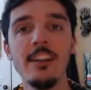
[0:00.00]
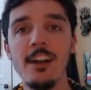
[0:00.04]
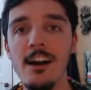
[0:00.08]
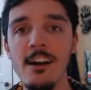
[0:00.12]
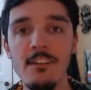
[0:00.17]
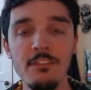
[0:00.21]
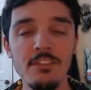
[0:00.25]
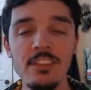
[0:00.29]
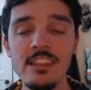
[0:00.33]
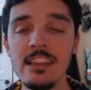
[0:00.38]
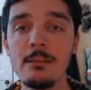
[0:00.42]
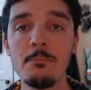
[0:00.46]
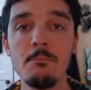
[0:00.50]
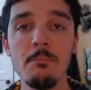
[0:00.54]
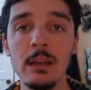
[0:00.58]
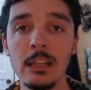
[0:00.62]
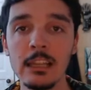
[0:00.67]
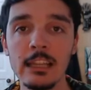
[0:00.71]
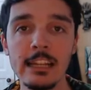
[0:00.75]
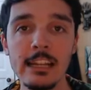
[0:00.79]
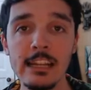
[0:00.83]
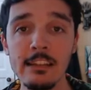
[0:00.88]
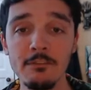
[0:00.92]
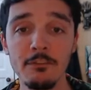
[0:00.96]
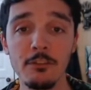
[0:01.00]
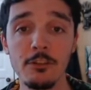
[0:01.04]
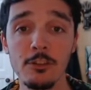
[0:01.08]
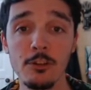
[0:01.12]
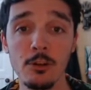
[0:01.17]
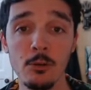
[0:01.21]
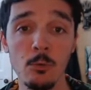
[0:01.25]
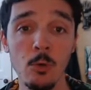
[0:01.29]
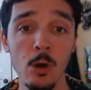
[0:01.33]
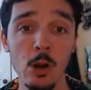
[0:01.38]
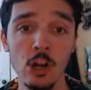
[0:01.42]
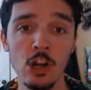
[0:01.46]
off the ability for
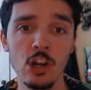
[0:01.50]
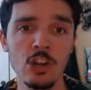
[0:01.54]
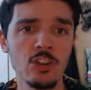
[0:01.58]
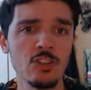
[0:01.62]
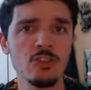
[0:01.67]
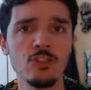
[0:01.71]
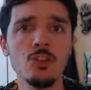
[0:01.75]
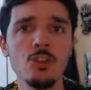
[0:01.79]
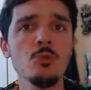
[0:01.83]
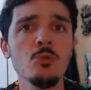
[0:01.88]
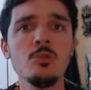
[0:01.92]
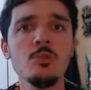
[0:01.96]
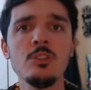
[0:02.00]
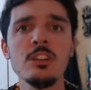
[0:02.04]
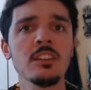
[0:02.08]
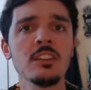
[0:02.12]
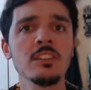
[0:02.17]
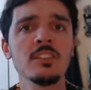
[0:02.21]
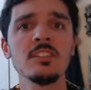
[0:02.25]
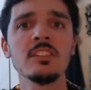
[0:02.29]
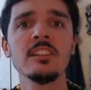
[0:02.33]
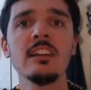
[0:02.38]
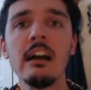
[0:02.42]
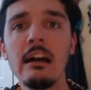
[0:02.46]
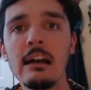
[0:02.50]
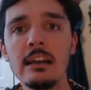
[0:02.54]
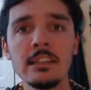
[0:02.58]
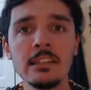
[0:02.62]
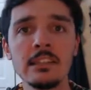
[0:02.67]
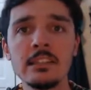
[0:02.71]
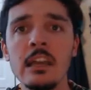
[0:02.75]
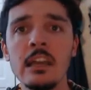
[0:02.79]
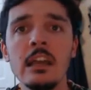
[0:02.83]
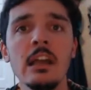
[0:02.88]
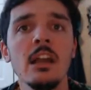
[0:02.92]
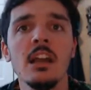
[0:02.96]
their workers to
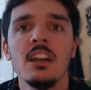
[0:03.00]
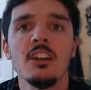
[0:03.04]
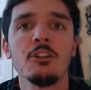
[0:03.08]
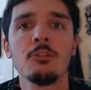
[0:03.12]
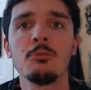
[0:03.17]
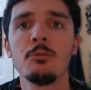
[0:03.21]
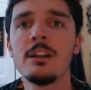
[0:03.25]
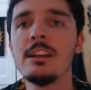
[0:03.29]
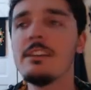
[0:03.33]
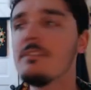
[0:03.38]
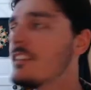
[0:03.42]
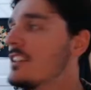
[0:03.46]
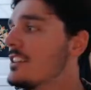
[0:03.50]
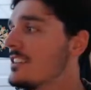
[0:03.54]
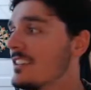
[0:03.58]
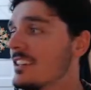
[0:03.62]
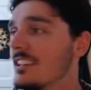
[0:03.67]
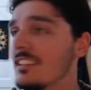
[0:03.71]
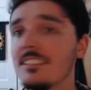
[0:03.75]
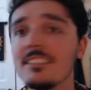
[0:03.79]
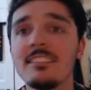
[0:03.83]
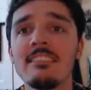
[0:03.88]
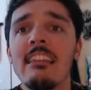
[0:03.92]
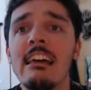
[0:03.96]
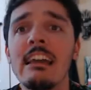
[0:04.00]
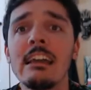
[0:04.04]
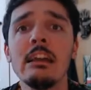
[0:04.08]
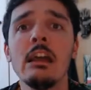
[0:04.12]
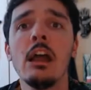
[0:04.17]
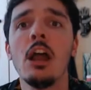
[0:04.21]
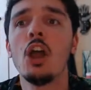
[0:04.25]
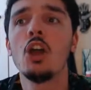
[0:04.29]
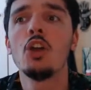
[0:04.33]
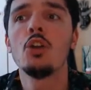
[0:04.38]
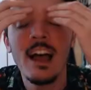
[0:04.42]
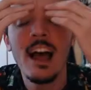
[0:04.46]
discuss grievances. Like,
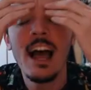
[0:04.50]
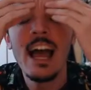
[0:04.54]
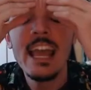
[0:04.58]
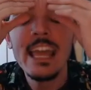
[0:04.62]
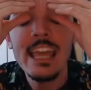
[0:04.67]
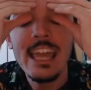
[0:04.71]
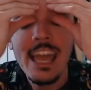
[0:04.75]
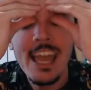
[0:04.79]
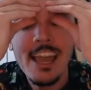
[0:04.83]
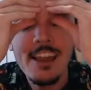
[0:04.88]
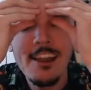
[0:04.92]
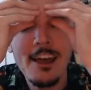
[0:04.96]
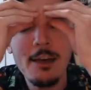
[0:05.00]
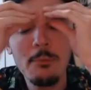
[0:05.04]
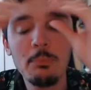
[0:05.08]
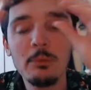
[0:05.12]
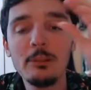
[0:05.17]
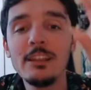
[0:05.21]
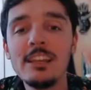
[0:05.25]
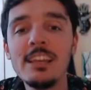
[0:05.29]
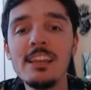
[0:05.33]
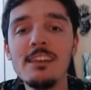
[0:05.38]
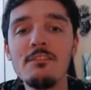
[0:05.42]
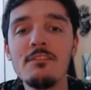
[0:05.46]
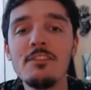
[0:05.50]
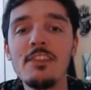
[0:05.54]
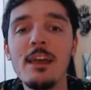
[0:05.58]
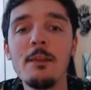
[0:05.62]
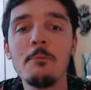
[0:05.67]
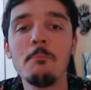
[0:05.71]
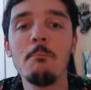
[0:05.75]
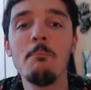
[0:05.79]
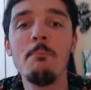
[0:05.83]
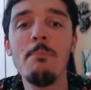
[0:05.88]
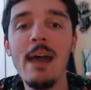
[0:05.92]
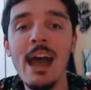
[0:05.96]
I cannot believe
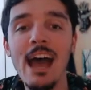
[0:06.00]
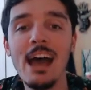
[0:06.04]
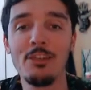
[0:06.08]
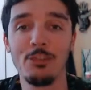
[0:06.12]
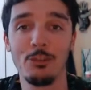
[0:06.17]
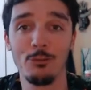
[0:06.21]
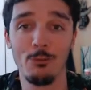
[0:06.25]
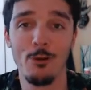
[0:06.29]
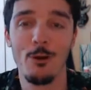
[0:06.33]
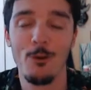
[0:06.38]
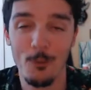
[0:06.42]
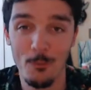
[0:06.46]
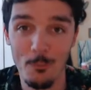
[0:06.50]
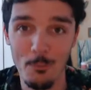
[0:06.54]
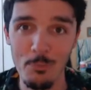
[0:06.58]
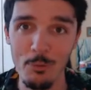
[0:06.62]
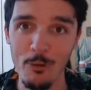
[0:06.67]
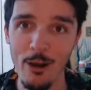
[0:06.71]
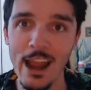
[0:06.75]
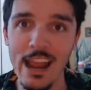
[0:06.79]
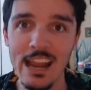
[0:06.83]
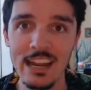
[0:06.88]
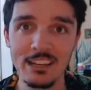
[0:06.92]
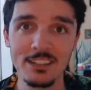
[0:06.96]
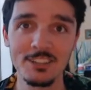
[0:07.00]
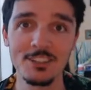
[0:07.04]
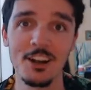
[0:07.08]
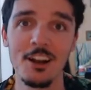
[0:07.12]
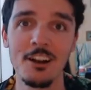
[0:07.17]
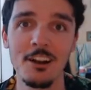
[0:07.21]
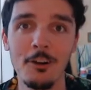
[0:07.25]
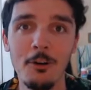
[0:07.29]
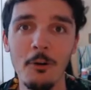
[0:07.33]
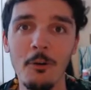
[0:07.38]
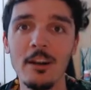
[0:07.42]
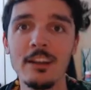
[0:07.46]
that bathroom breaks
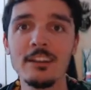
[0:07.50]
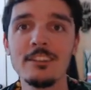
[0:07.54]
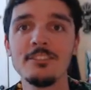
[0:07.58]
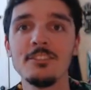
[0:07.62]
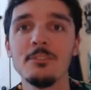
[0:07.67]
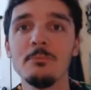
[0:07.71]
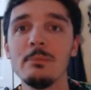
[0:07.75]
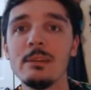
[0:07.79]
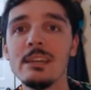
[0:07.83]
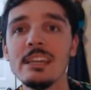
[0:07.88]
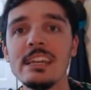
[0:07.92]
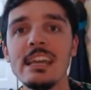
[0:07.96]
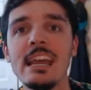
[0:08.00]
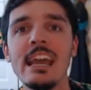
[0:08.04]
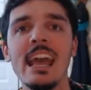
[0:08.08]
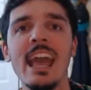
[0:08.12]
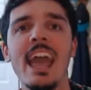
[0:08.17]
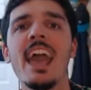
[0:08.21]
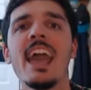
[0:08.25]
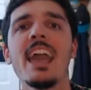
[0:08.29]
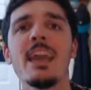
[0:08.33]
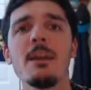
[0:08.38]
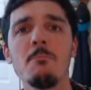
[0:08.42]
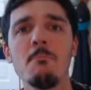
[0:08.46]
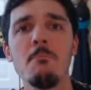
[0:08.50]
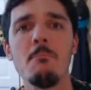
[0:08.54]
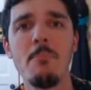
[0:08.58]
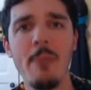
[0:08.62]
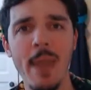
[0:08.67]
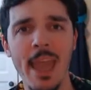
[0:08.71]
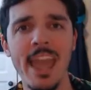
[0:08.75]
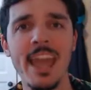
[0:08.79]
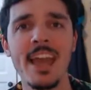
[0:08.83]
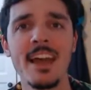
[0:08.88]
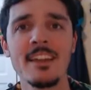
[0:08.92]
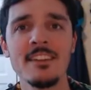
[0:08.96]
are going to be a
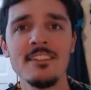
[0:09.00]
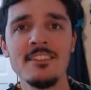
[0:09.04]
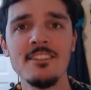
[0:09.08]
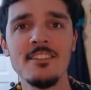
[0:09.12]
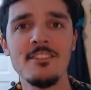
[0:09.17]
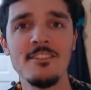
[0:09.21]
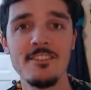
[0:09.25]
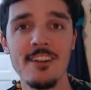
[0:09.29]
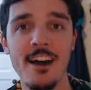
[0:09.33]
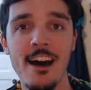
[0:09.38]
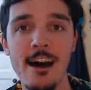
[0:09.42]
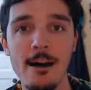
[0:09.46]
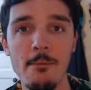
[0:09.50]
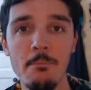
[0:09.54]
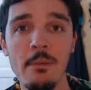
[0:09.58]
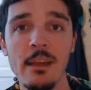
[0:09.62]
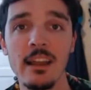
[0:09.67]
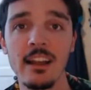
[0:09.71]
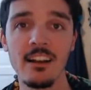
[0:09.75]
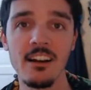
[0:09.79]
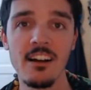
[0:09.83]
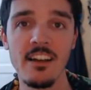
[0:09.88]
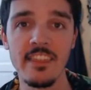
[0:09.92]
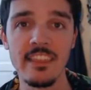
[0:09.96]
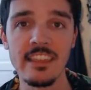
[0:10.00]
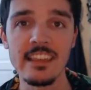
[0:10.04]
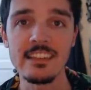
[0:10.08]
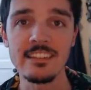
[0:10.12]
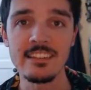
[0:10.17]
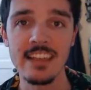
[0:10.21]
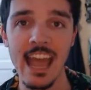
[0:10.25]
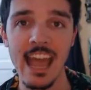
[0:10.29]
banned topic on these